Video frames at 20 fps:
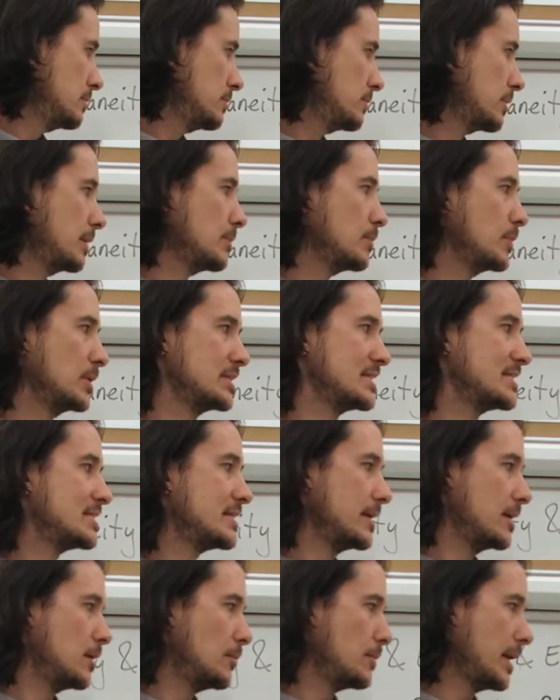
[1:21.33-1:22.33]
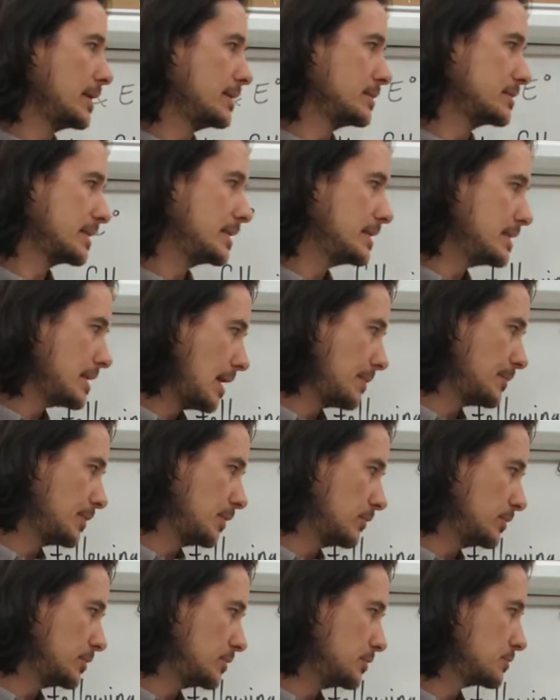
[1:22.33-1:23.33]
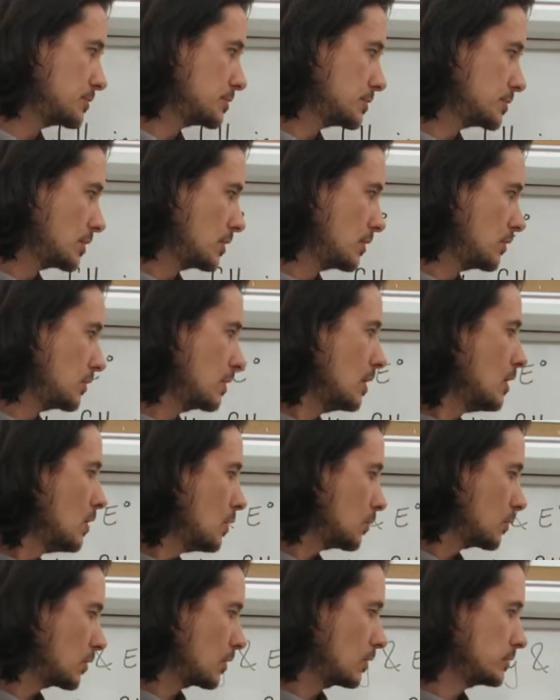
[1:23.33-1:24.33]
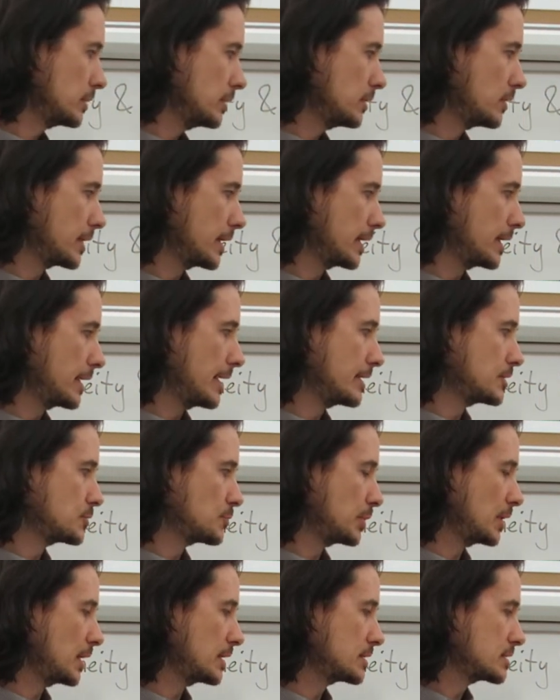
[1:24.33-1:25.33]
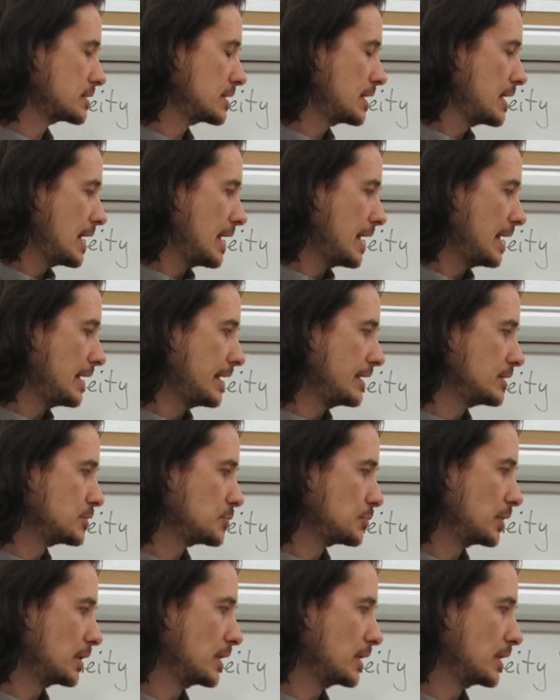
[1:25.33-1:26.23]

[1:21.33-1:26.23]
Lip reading: right? But Cl- cannot be reduced. So we're only looking at H+, and H+,